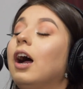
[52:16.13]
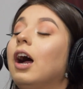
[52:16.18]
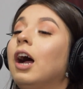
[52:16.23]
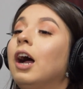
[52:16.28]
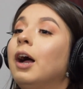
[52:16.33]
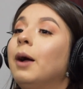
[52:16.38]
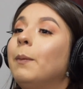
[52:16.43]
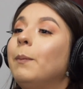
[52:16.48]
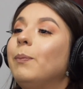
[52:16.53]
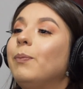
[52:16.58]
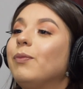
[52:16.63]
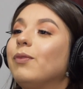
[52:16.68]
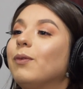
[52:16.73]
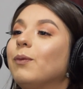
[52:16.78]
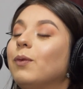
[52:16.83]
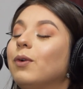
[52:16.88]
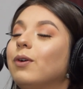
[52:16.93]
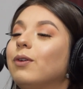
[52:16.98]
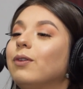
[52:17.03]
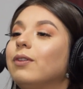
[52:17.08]

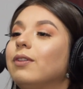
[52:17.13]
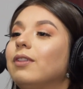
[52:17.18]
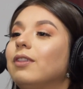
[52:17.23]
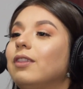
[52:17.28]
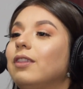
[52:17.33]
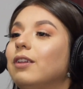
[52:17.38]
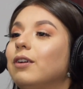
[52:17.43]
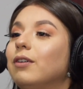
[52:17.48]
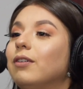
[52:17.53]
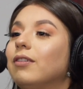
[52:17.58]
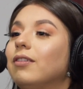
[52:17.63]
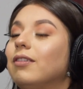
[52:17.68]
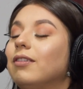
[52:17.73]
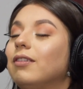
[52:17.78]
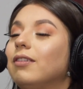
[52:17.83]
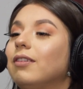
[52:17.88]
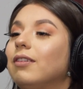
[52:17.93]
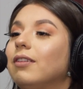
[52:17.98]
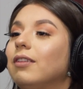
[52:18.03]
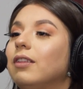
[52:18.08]
Well, there's
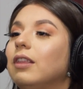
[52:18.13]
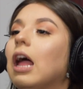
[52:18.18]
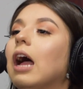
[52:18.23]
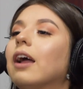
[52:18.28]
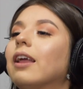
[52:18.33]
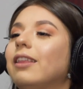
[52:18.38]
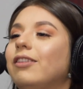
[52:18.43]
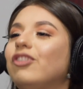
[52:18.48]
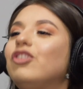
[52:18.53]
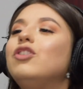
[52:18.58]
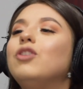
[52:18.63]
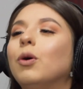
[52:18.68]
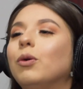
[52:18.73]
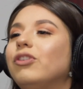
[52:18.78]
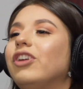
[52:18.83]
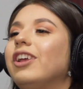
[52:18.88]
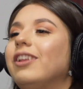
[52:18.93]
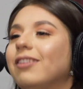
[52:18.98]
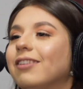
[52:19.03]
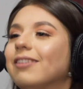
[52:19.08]
No
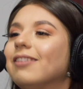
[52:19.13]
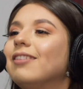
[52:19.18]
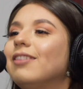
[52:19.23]
Chains.